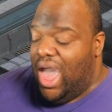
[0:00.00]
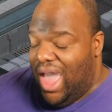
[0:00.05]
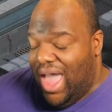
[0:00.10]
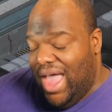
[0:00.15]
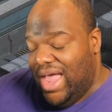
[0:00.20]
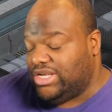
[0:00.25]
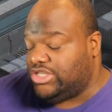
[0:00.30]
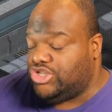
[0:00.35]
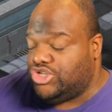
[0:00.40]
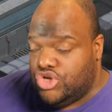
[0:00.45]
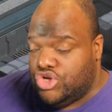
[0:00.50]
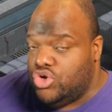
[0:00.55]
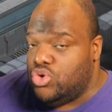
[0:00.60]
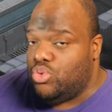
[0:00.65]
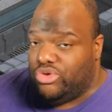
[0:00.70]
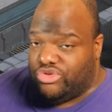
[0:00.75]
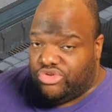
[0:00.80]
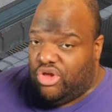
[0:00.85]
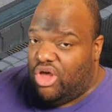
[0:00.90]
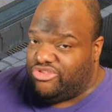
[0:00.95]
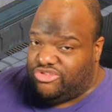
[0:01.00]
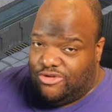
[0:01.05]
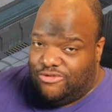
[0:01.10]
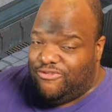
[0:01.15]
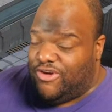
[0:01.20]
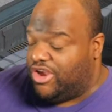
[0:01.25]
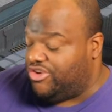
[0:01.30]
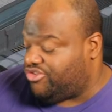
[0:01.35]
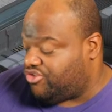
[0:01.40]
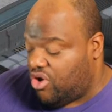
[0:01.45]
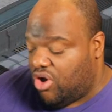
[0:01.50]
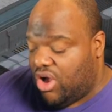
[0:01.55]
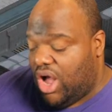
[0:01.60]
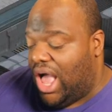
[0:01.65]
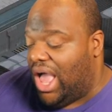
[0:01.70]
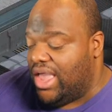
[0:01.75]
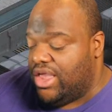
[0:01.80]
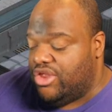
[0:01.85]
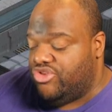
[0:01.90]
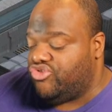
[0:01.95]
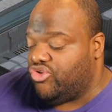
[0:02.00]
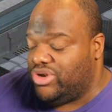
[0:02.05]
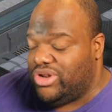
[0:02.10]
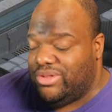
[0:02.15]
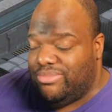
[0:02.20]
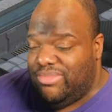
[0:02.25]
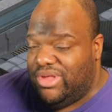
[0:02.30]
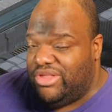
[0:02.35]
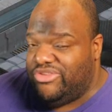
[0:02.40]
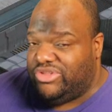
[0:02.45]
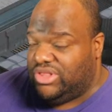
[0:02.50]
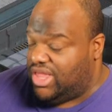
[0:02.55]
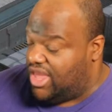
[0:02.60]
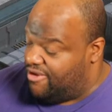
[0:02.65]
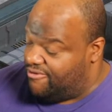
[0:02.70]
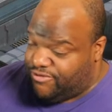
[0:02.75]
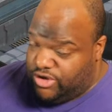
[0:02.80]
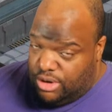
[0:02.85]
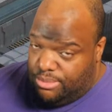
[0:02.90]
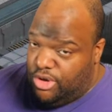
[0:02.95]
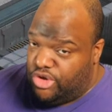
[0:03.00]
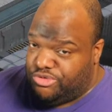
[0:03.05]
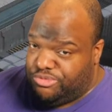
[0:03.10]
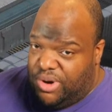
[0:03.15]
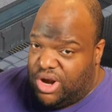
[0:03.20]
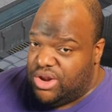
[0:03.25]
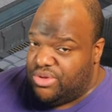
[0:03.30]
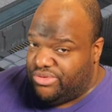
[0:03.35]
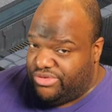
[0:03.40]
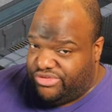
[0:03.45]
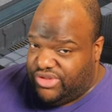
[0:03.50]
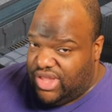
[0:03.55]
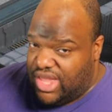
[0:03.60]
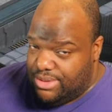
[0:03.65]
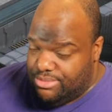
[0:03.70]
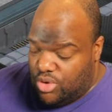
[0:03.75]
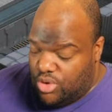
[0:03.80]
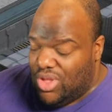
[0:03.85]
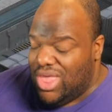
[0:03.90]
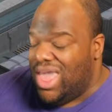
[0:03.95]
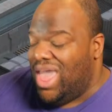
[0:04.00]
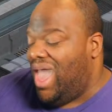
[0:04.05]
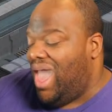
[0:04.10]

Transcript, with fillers: Act Two was also very strong. I enjoyed it immensely, and for the most part, it was stable.